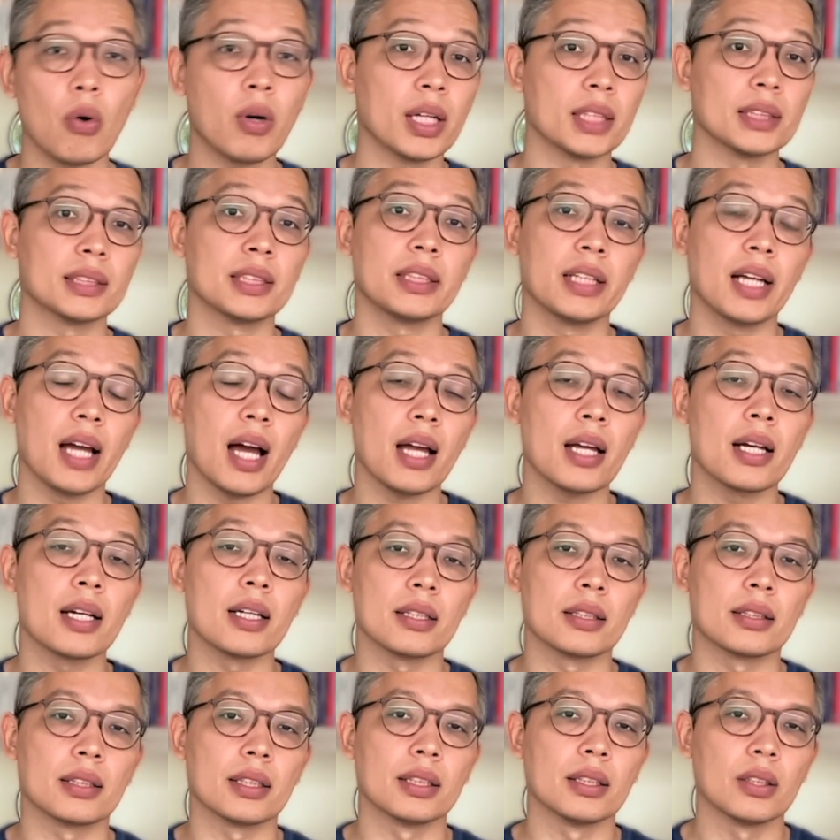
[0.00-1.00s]
of lung
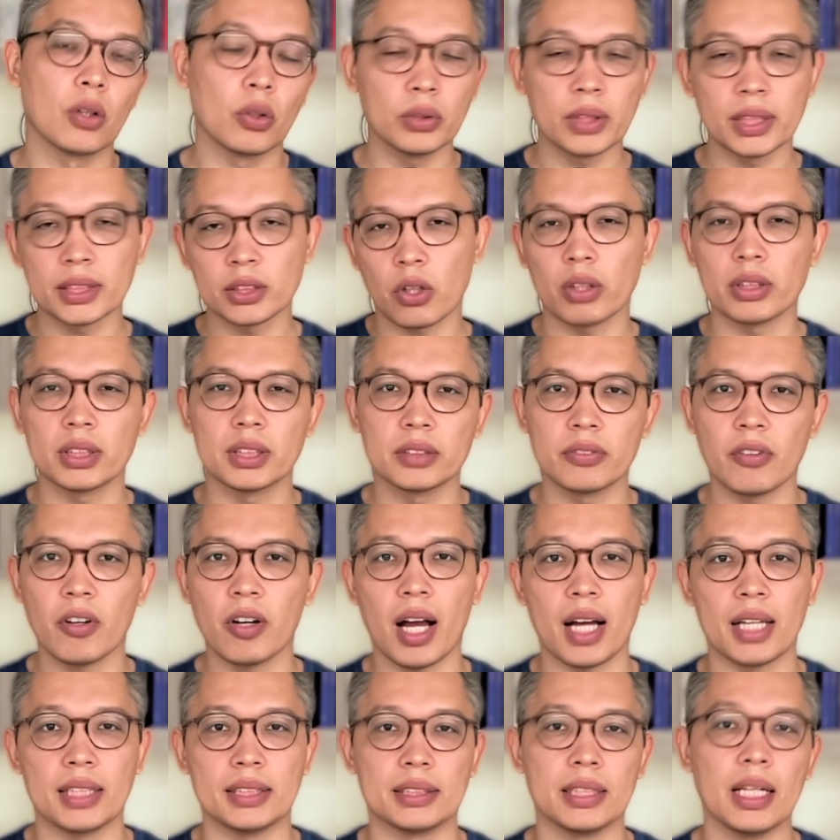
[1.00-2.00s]
or throat cancer.
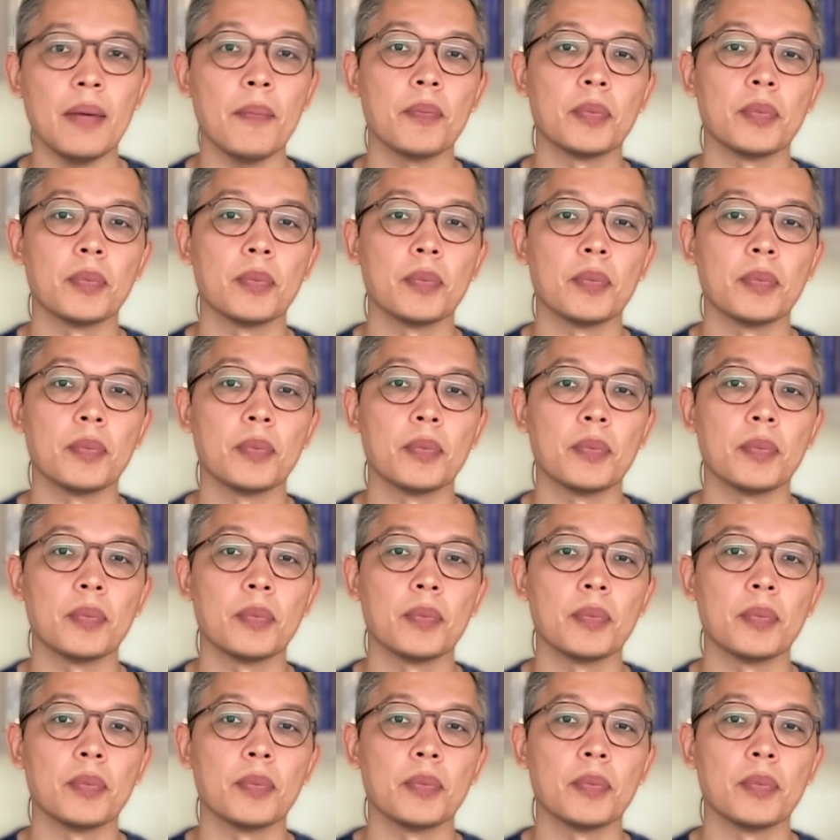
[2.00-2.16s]
A